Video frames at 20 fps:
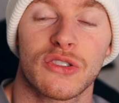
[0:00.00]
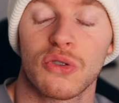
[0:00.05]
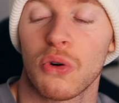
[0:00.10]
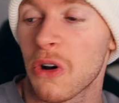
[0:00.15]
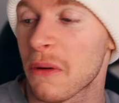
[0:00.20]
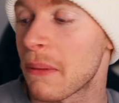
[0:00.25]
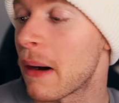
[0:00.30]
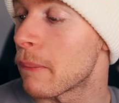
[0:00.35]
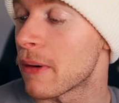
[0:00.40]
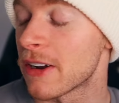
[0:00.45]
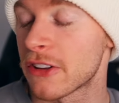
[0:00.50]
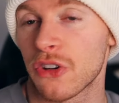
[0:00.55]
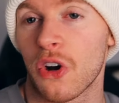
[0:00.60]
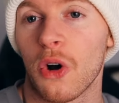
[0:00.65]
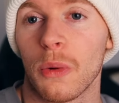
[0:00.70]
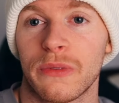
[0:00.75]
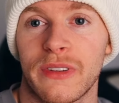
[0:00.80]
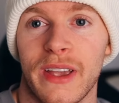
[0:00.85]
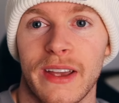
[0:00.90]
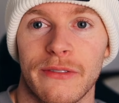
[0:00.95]
talk about my
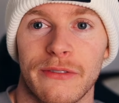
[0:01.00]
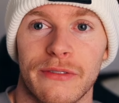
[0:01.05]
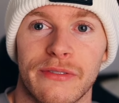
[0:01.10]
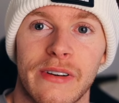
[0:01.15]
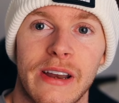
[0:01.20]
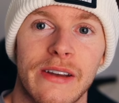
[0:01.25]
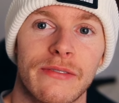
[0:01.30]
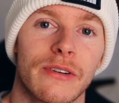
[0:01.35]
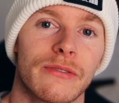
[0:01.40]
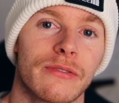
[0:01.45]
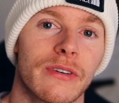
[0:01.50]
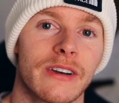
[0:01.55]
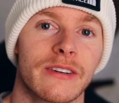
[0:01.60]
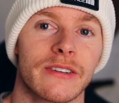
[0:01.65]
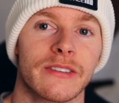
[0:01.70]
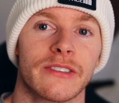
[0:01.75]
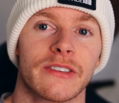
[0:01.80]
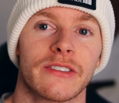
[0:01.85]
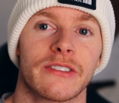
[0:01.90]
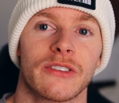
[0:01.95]
top 10 favourite
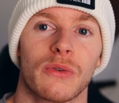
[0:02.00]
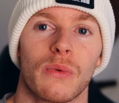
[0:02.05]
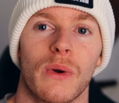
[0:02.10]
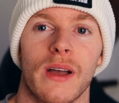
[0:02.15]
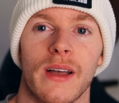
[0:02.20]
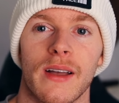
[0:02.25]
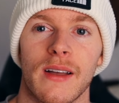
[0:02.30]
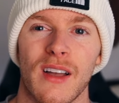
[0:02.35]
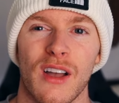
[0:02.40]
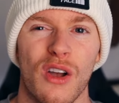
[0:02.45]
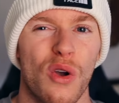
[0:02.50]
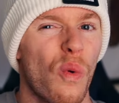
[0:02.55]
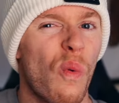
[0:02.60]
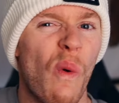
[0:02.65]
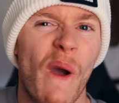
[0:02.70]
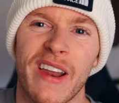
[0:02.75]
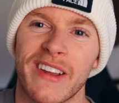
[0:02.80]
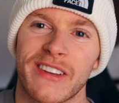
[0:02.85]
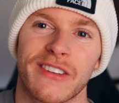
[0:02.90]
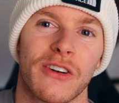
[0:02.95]
fragrances to wear
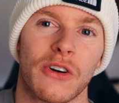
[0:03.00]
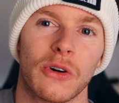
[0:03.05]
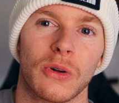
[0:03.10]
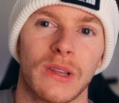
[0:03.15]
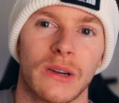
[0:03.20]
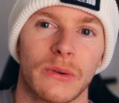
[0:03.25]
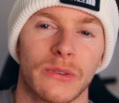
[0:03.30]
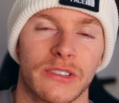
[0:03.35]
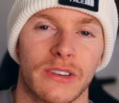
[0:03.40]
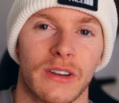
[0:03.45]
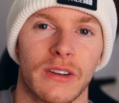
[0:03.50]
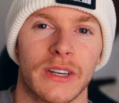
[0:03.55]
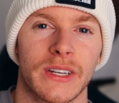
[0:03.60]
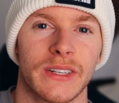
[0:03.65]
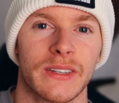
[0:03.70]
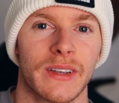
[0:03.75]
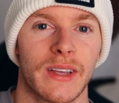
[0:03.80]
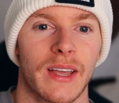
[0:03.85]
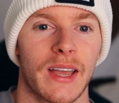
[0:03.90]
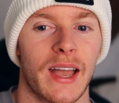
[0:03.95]
when it's cold
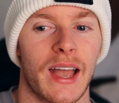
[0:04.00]
outside